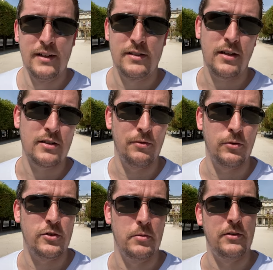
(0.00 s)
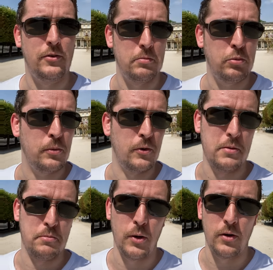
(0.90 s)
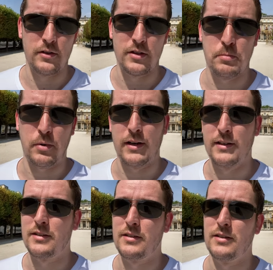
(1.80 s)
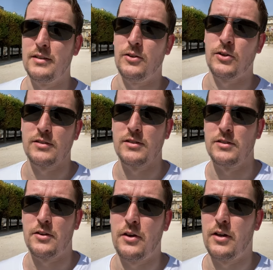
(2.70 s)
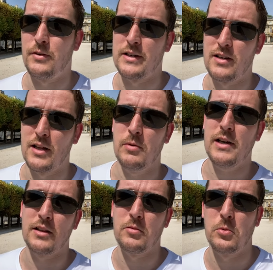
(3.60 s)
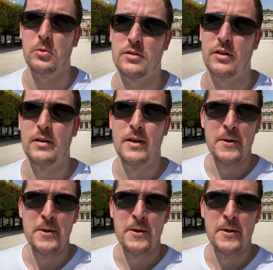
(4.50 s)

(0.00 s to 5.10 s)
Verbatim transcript: Stanislav had also been very popular in Poland, despite Augustus III eventually winning the war, so